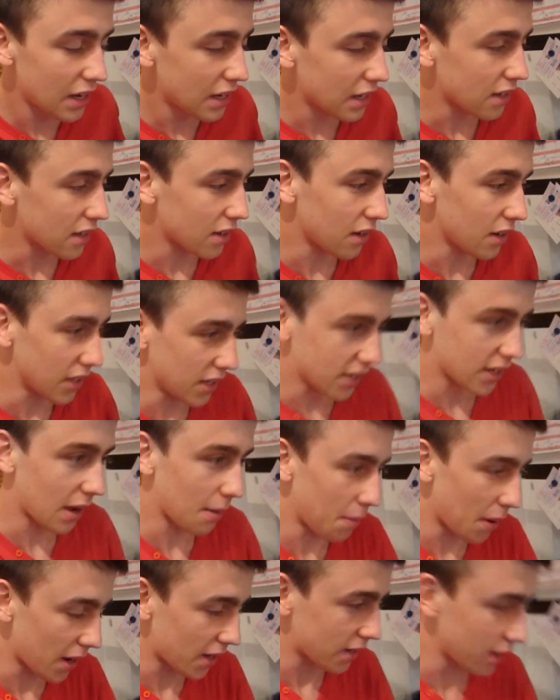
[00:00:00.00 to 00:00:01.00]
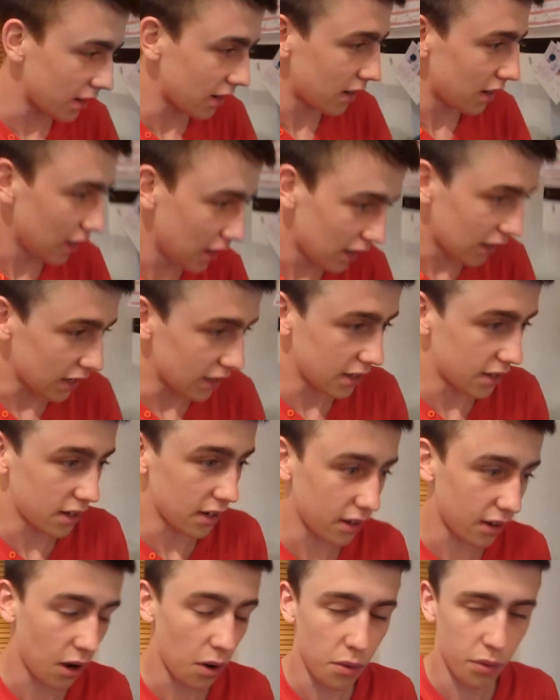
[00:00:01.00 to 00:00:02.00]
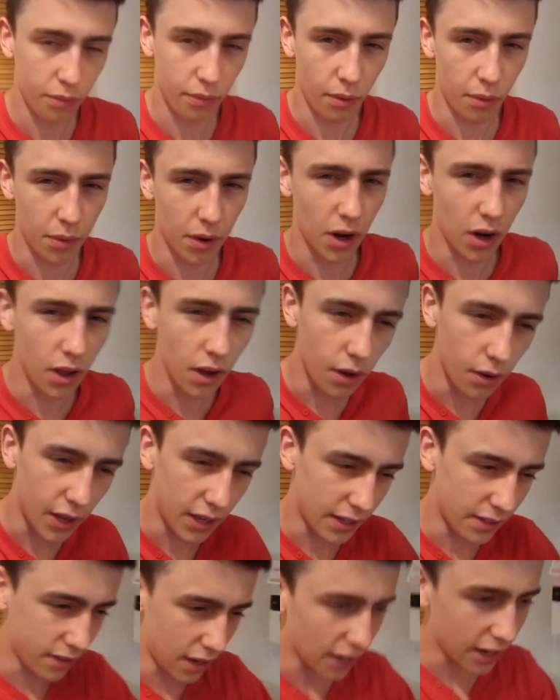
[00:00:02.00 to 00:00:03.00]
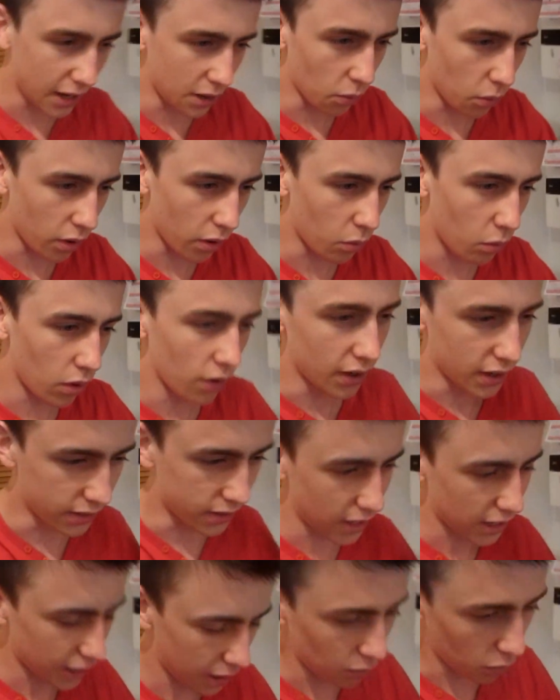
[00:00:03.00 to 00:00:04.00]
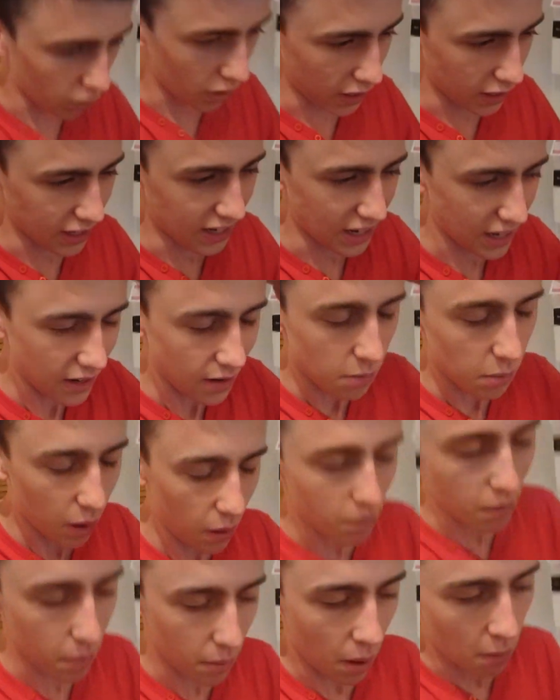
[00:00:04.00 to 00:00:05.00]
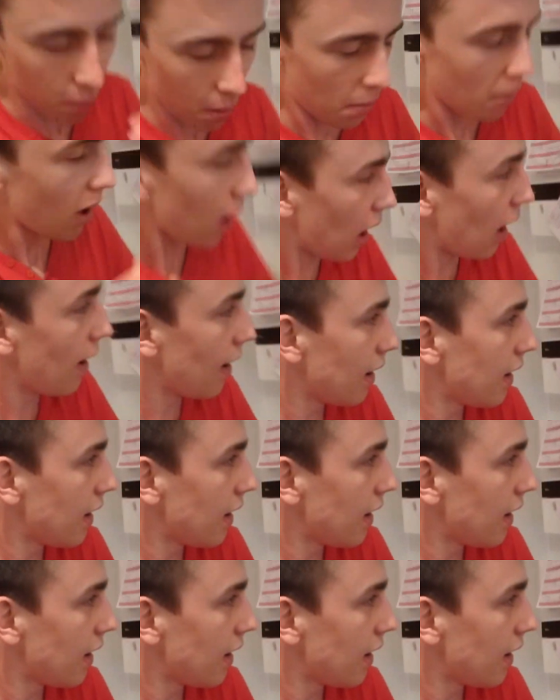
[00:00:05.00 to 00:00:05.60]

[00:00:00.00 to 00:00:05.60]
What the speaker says: So I need to get better. I need to go through and learn exactly what I want, exactly what I need, blah, blah, blah, blah, blah.